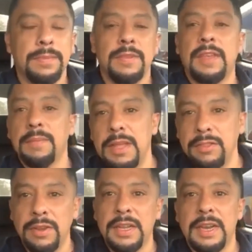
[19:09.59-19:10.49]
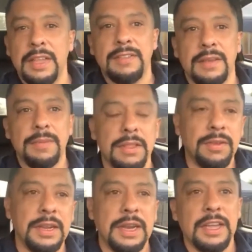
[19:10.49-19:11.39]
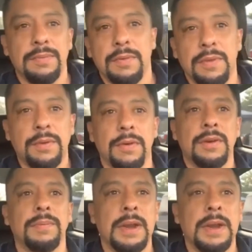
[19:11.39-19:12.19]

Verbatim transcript: Segmento en inglés, por favor,